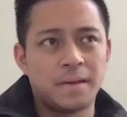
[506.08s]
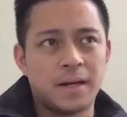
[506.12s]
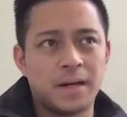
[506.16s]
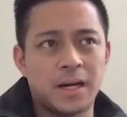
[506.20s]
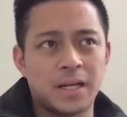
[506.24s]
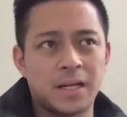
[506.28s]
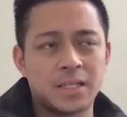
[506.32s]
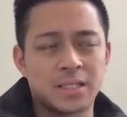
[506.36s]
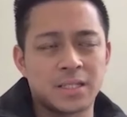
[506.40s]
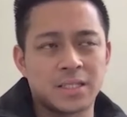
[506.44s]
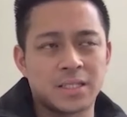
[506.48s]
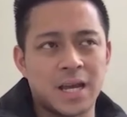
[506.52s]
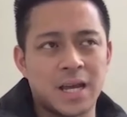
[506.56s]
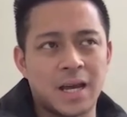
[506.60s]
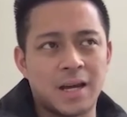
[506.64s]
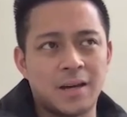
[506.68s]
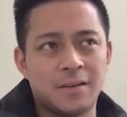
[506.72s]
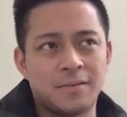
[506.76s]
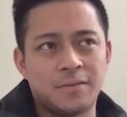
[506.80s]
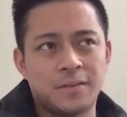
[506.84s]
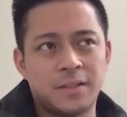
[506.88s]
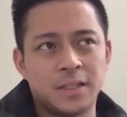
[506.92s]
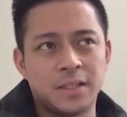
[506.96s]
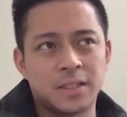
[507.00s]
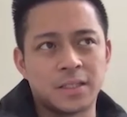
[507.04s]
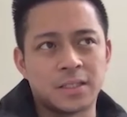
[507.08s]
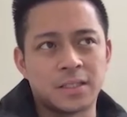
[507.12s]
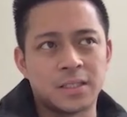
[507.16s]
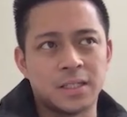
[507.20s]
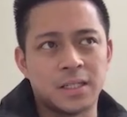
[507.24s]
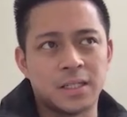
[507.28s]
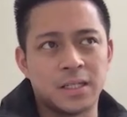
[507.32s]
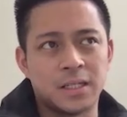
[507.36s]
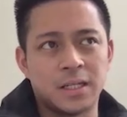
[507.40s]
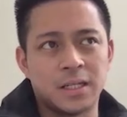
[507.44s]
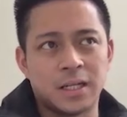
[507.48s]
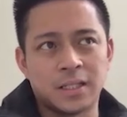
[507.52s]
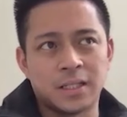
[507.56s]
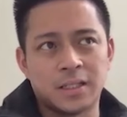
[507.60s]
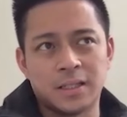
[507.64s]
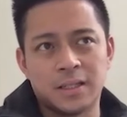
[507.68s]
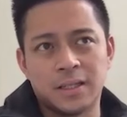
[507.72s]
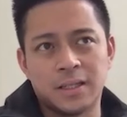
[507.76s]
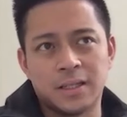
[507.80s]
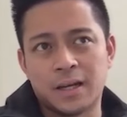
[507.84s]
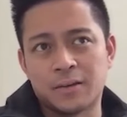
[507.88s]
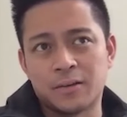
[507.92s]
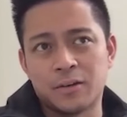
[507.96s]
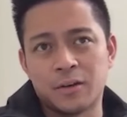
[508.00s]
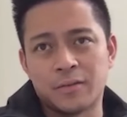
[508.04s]
I just have this. Uh, I
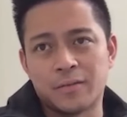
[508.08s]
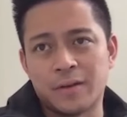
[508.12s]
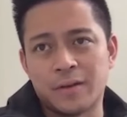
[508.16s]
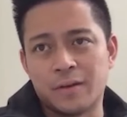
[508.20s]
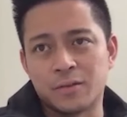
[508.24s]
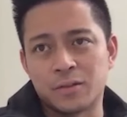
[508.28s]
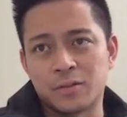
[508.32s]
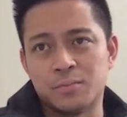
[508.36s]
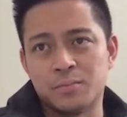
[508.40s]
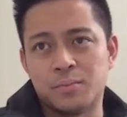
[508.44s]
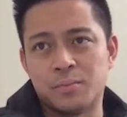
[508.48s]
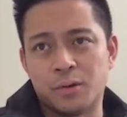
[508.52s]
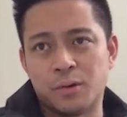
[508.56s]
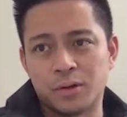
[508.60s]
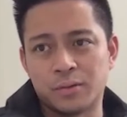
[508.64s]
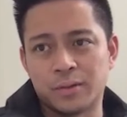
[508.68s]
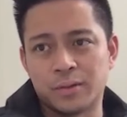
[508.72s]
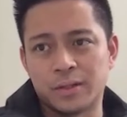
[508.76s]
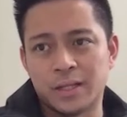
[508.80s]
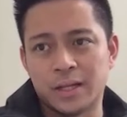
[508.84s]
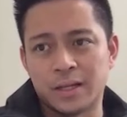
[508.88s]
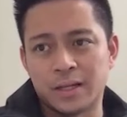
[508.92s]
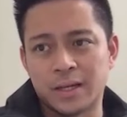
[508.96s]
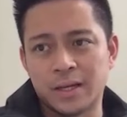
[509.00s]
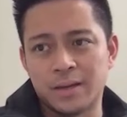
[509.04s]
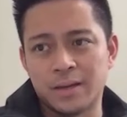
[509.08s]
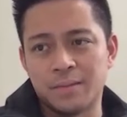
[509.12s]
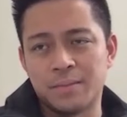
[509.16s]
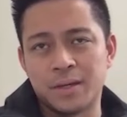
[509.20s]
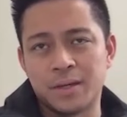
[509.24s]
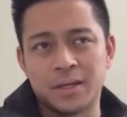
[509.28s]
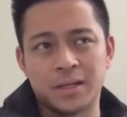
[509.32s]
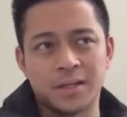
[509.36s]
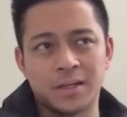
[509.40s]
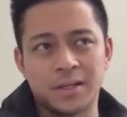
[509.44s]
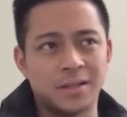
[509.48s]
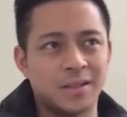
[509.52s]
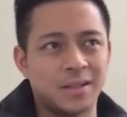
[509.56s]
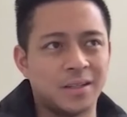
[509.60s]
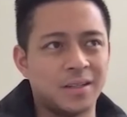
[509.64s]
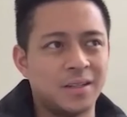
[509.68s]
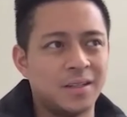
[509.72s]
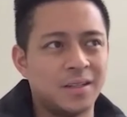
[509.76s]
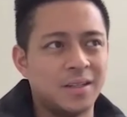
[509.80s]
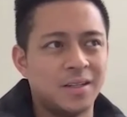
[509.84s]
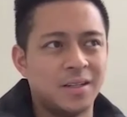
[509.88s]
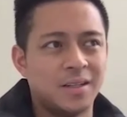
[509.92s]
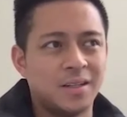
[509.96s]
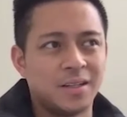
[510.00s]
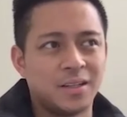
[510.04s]
think I don't know if I was born with like, hey, being a,
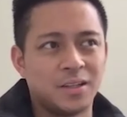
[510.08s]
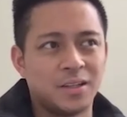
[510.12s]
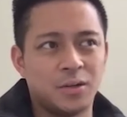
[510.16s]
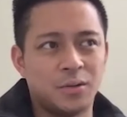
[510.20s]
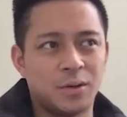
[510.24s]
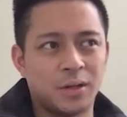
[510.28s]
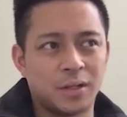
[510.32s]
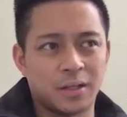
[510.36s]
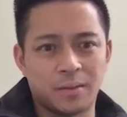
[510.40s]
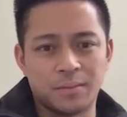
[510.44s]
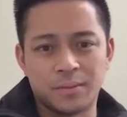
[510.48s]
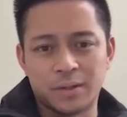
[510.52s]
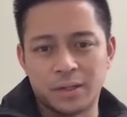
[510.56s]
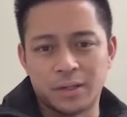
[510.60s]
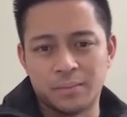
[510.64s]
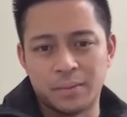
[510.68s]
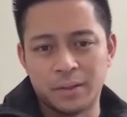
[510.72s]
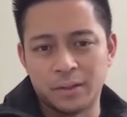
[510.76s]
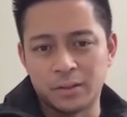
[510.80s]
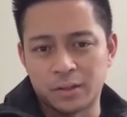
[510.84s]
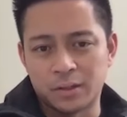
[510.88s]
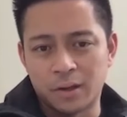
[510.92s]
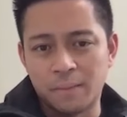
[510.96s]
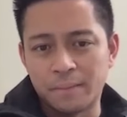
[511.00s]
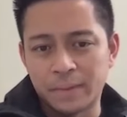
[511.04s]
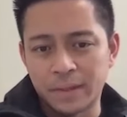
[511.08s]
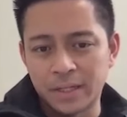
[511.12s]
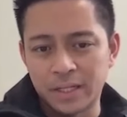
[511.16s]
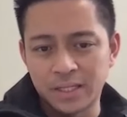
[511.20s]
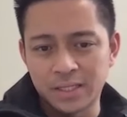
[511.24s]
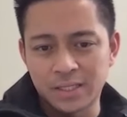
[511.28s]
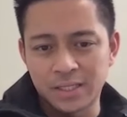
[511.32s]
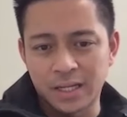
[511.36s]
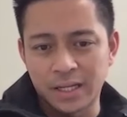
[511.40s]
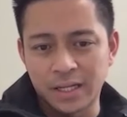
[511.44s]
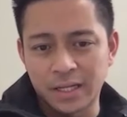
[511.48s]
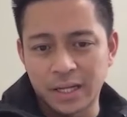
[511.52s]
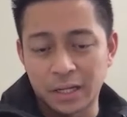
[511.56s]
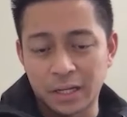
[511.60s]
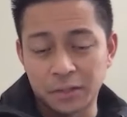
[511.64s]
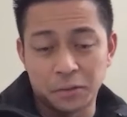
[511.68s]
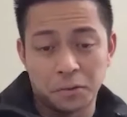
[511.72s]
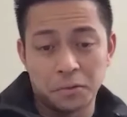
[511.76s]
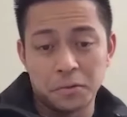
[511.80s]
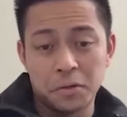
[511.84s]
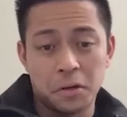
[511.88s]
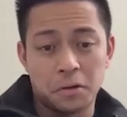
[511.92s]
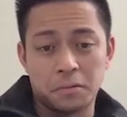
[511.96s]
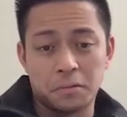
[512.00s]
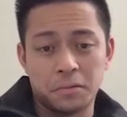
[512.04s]
you know what, I'm gonna build companies. Like I
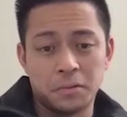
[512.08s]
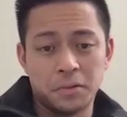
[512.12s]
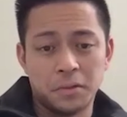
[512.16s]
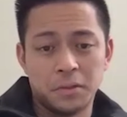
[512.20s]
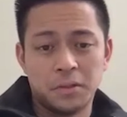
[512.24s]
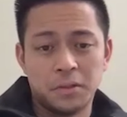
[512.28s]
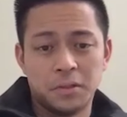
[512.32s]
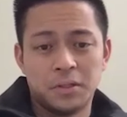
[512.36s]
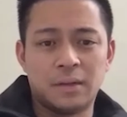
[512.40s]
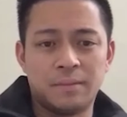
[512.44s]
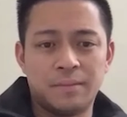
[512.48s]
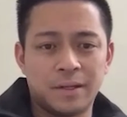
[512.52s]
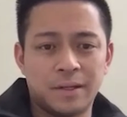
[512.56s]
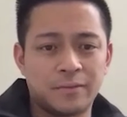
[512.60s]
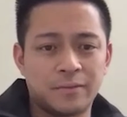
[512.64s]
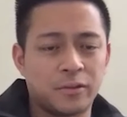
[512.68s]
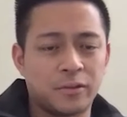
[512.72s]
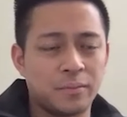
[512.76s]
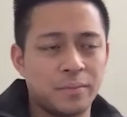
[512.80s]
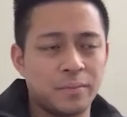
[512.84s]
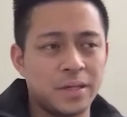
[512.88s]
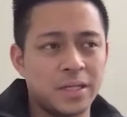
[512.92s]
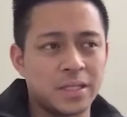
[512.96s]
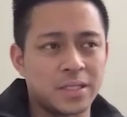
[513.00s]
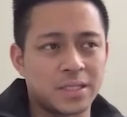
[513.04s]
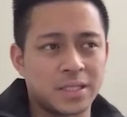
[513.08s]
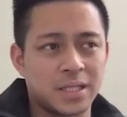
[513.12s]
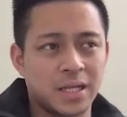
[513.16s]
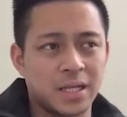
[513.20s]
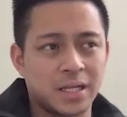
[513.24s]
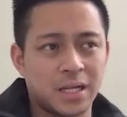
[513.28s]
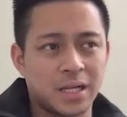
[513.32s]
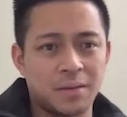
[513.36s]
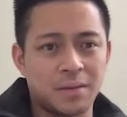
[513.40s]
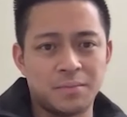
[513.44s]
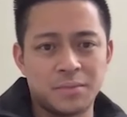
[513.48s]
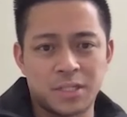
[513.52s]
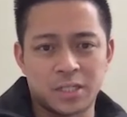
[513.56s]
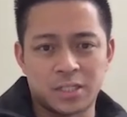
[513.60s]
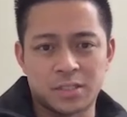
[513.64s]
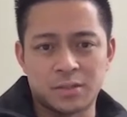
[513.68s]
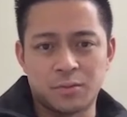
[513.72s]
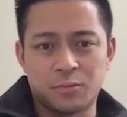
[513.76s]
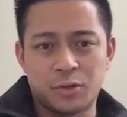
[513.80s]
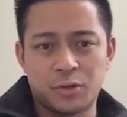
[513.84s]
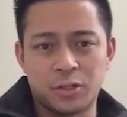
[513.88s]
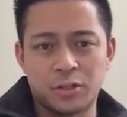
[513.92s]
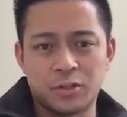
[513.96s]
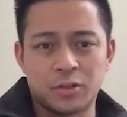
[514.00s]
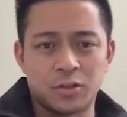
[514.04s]
don't know. But to me, it's like I'm just
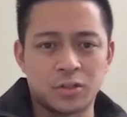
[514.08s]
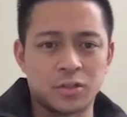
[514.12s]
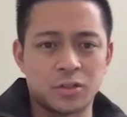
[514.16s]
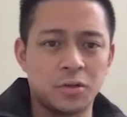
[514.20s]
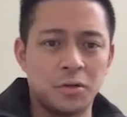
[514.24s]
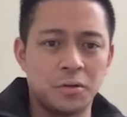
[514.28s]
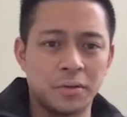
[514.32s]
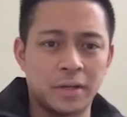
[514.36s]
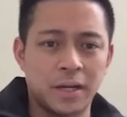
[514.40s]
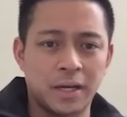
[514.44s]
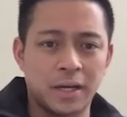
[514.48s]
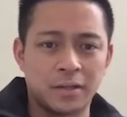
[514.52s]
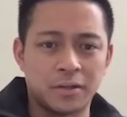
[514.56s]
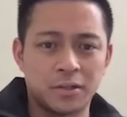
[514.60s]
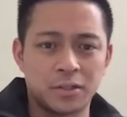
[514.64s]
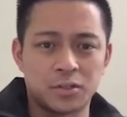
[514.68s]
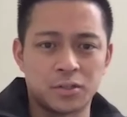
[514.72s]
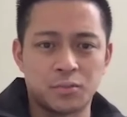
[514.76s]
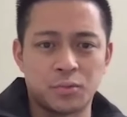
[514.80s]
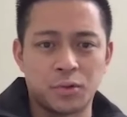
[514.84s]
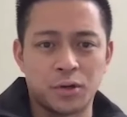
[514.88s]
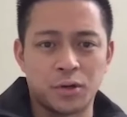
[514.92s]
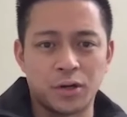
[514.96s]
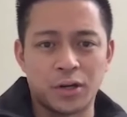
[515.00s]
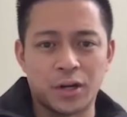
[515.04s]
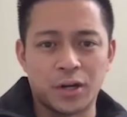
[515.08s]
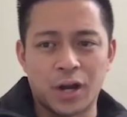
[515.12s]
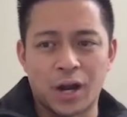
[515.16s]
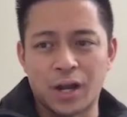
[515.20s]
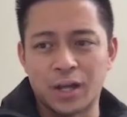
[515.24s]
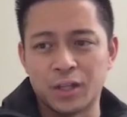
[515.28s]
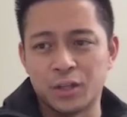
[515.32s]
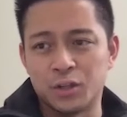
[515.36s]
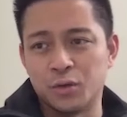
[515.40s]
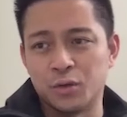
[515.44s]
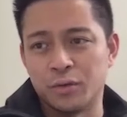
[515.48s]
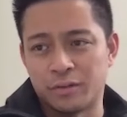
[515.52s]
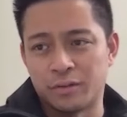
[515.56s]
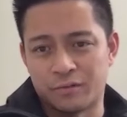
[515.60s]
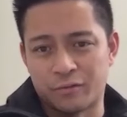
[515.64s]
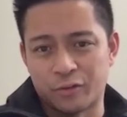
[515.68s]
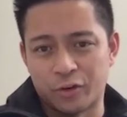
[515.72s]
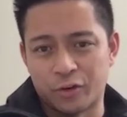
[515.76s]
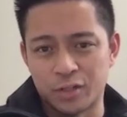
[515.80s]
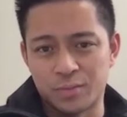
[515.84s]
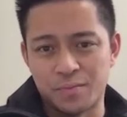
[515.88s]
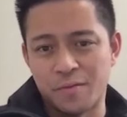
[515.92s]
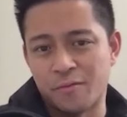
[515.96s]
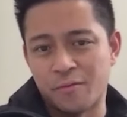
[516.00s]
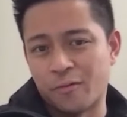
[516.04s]
one of those go getters where I do it
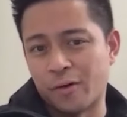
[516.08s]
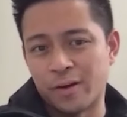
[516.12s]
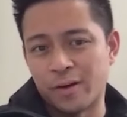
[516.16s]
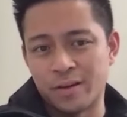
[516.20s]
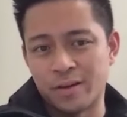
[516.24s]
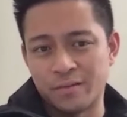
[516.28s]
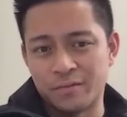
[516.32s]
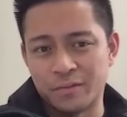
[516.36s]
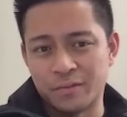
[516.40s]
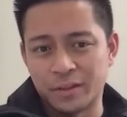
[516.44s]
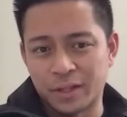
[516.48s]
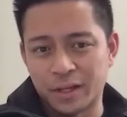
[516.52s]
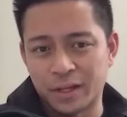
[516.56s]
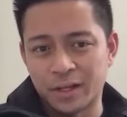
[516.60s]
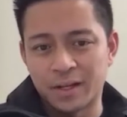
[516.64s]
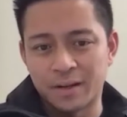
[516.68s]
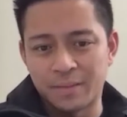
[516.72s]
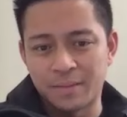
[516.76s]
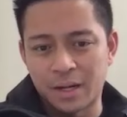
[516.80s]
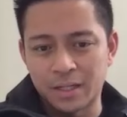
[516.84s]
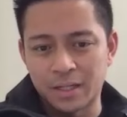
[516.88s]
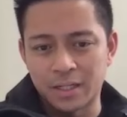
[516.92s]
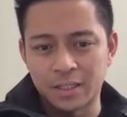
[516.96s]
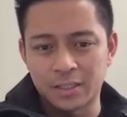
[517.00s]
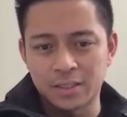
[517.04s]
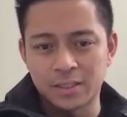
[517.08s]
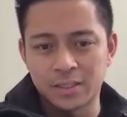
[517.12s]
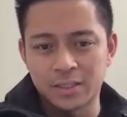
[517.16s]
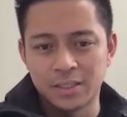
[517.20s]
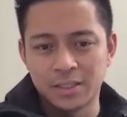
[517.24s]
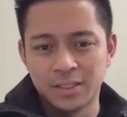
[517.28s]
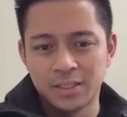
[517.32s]
first before I even think about it.